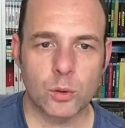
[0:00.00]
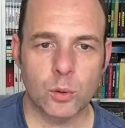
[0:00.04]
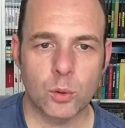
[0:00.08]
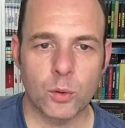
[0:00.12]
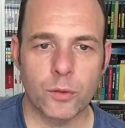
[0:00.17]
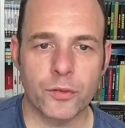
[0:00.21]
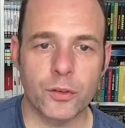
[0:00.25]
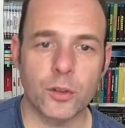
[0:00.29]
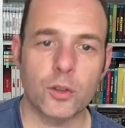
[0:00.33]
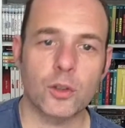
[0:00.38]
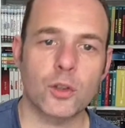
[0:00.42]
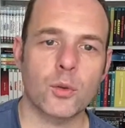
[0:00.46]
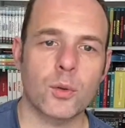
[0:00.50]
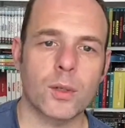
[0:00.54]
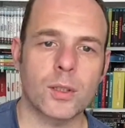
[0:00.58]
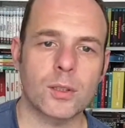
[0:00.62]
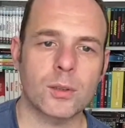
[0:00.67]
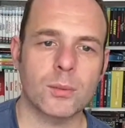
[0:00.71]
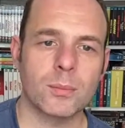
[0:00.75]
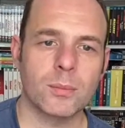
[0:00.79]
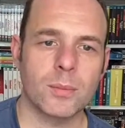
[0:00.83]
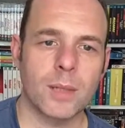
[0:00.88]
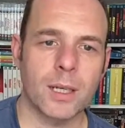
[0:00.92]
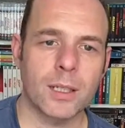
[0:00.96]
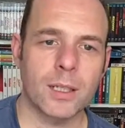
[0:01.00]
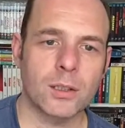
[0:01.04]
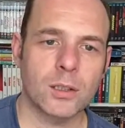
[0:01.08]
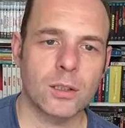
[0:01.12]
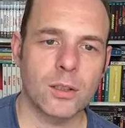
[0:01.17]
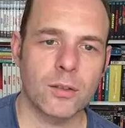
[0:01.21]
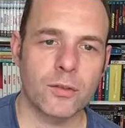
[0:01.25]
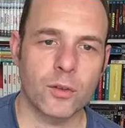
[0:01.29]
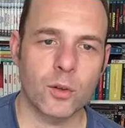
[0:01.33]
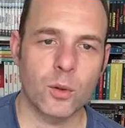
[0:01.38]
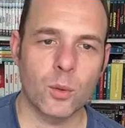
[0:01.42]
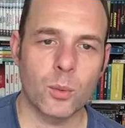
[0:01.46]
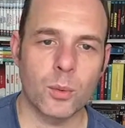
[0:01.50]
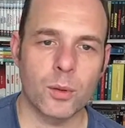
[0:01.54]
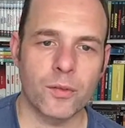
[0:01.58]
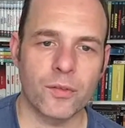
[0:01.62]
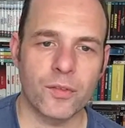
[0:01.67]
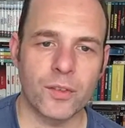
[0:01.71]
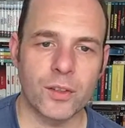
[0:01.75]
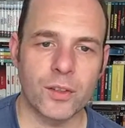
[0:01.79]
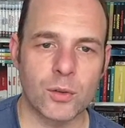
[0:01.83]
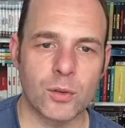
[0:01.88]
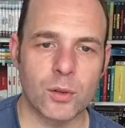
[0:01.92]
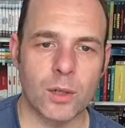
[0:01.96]
retro futurism interview
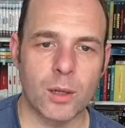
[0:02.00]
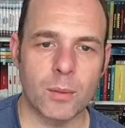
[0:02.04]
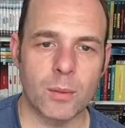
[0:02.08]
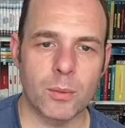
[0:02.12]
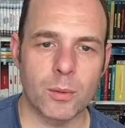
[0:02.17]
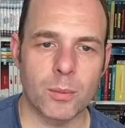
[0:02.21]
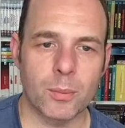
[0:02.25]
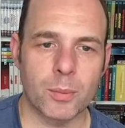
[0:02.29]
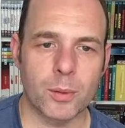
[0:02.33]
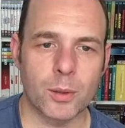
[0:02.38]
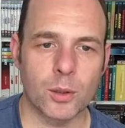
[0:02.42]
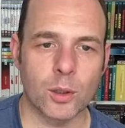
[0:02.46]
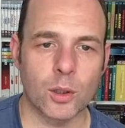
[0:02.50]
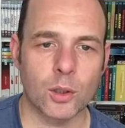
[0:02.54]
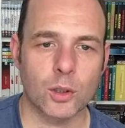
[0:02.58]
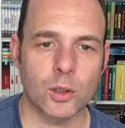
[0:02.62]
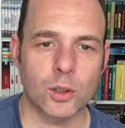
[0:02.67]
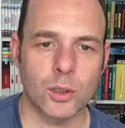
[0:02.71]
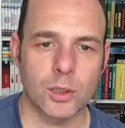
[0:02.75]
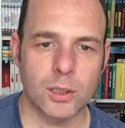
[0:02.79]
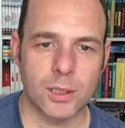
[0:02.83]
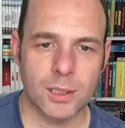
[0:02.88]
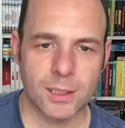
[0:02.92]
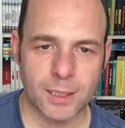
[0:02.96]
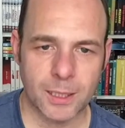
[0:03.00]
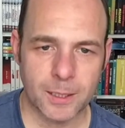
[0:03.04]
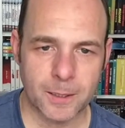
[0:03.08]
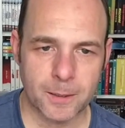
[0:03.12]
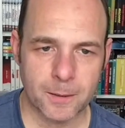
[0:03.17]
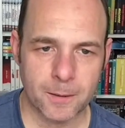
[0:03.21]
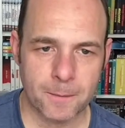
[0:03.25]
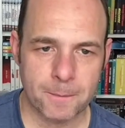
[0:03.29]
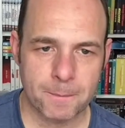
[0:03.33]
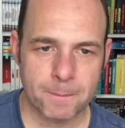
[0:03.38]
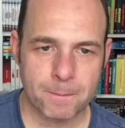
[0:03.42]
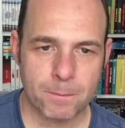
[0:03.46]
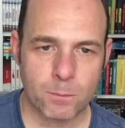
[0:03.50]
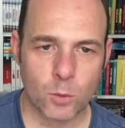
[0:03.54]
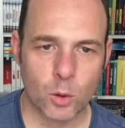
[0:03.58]
featurette with production designer